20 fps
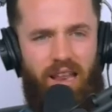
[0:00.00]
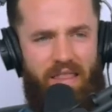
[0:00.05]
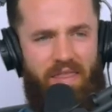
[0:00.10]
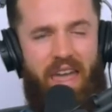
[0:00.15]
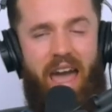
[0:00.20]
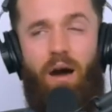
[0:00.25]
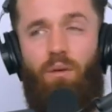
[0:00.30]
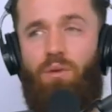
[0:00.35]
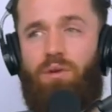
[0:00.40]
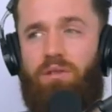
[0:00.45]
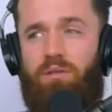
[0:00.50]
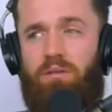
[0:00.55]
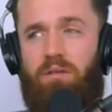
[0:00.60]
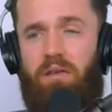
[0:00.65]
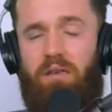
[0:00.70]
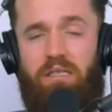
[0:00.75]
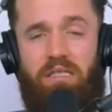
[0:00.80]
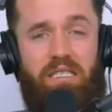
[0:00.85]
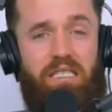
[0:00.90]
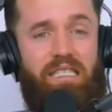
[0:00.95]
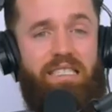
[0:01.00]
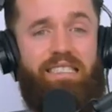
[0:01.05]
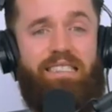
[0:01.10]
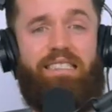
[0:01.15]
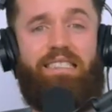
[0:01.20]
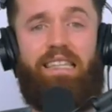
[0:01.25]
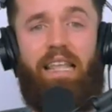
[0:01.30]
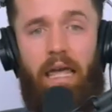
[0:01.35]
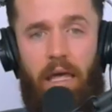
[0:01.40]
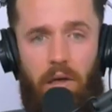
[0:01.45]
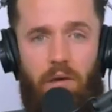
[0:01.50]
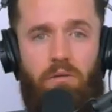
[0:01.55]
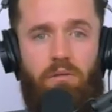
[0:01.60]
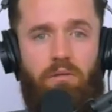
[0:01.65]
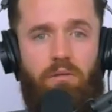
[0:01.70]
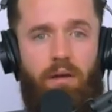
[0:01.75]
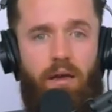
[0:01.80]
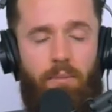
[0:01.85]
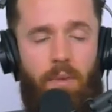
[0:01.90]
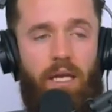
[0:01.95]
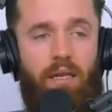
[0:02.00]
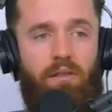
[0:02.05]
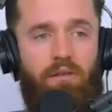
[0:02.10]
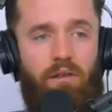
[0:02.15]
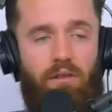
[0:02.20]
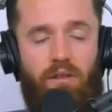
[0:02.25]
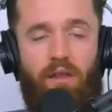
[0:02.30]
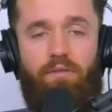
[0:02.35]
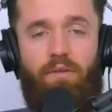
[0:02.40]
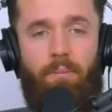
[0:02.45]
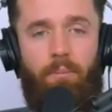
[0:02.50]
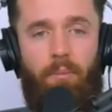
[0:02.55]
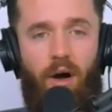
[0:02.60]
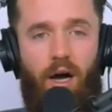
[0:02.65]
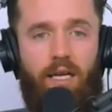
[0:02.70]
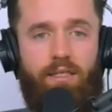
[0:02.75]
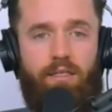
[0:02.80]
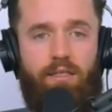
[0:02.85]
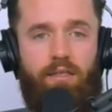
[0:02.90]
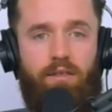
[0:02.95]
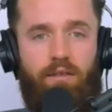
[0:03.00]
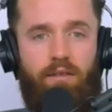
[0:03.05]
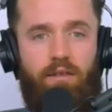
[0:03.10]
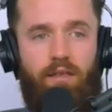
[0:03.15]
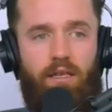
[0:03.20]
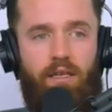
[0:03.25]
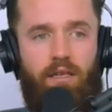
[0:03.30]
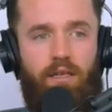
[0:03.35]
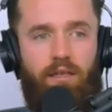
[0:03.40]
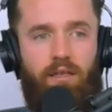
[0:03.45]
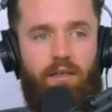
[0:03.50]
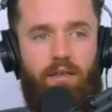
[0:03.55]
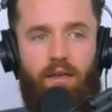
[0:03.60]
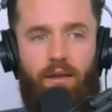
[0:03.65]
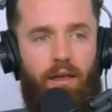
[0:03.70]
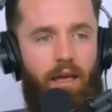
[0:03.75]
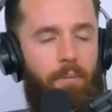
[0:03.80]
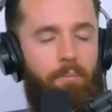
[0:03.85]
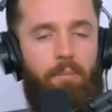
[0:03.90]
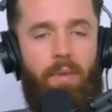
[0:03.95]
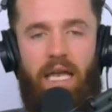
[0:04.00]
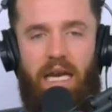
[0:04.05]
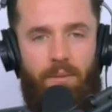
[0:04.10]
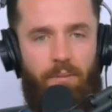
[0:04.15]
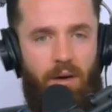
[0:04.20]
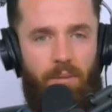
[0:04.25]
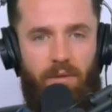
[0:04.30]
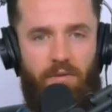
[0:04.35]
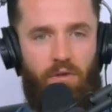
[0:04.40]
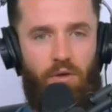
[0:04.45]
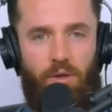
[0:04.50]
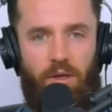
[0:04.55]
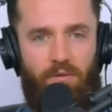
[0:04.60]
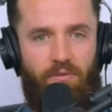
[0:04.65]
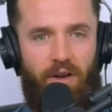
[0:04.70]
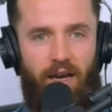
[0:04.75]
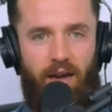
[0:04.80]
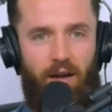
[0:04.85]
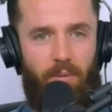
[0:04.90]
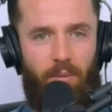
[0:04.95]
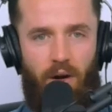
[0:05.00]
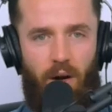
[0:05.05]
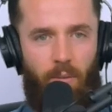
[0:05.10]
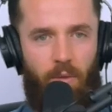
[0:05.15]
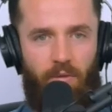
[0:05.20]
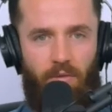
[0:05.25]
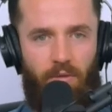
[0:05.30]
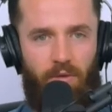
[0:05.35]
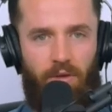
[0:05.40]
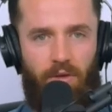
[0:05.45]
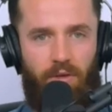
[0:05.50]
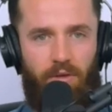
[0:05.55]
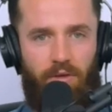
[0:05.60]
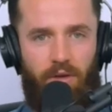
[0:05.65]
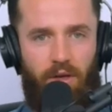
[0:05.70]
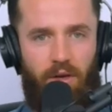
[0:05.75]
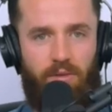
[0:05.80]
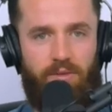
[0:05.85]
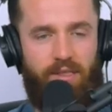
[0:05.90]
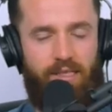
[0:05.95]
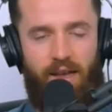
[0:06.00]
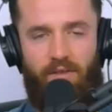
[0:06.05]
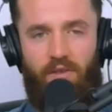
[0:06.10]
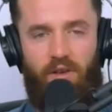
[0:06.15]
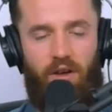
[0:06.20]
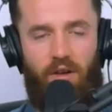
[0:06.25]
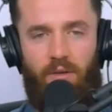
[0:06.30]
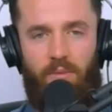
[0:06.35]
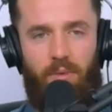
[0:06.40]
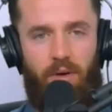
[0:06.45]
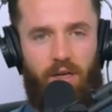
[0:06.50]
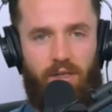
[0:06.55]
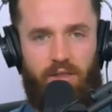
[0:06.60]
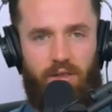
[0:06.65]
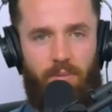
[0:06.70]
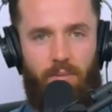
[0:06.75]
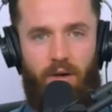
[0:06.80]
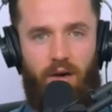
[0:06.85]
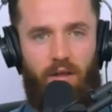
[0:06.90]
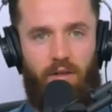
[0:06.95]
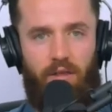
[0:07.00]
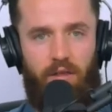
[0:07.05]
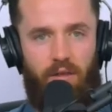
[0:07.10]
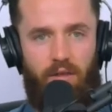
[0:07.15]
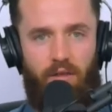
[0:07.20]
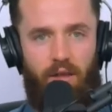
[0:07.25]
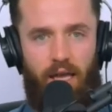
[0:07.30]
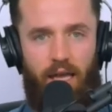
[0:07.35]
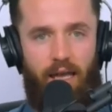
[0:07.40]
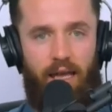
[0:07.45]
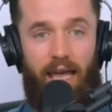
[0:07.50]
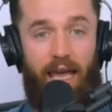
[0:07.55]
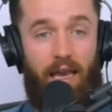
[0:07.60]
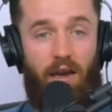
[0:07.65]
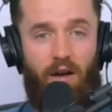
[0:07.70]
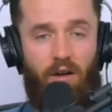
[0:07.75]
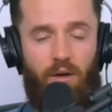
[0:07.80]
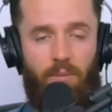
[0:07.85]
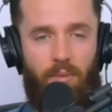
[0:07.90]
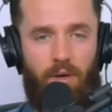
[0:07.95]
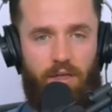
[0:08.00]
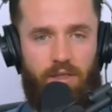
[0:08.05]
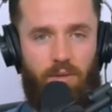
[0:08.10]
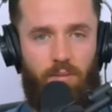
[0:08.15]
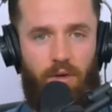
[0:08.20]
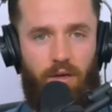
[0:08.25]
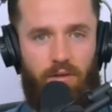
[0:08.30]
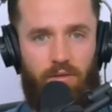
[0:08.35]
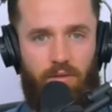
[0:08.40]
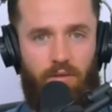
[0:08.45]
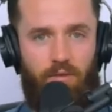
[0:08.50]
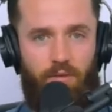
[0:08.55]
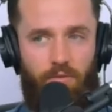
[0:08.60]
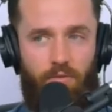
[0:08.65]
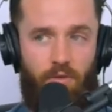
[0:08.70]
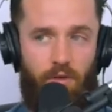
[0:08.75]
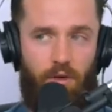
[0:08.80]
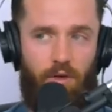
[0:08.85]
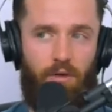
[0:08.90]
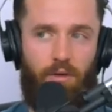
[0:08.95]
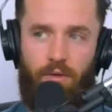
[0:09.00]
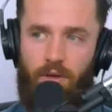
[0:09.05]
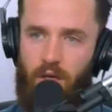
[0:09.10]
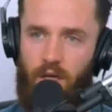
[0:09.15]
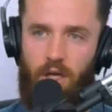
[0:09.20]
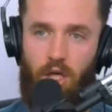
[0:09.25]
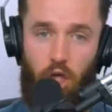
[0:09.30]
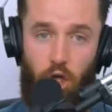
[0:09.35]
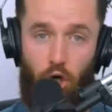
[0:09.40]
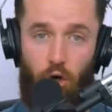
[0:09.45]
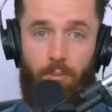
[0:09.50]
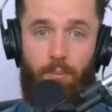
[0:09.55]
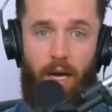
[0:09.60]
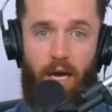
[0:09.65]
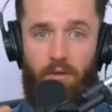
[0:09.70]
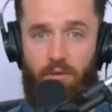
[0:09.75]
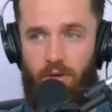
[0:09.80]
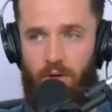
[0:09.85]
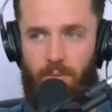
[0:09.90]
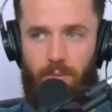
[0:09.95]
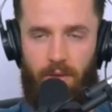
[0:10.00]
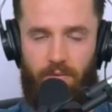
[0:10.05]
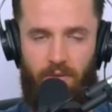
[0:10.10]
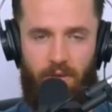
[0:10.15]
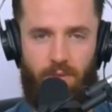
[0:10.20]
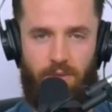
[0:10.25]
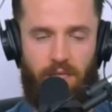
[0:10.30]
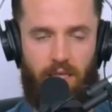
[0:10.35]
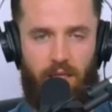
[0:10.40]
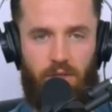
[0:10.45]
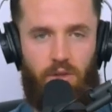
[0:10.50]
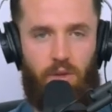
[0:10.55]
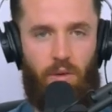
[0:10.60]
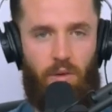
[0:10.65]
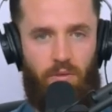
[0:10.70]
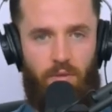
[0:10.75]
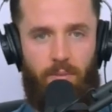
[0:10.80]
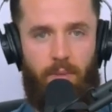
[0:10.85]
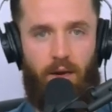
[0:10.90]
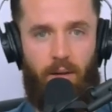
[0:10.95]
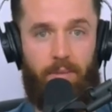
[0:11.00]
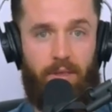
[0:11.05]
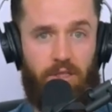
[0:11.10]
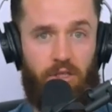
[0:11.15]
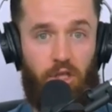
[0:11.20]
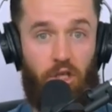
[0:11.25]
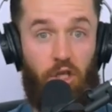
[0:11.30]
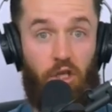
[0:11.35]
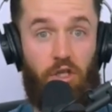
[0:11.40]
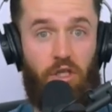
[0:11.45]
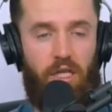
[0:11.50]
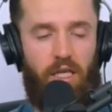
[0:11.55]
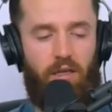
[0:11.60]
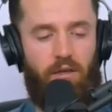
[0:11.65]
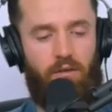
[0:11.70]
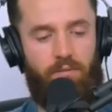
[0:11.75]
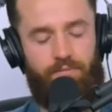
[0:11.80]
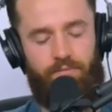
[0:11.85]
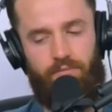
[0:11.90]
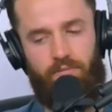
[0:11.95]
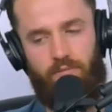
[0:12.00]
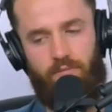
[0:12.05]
and that was a steal. I mean, to live in Boston, at minimum, if you could find an apartment for, $700 a month, $800 a month for your bedroom, if it was like a 2 or 3 bedroom, it's a good deal.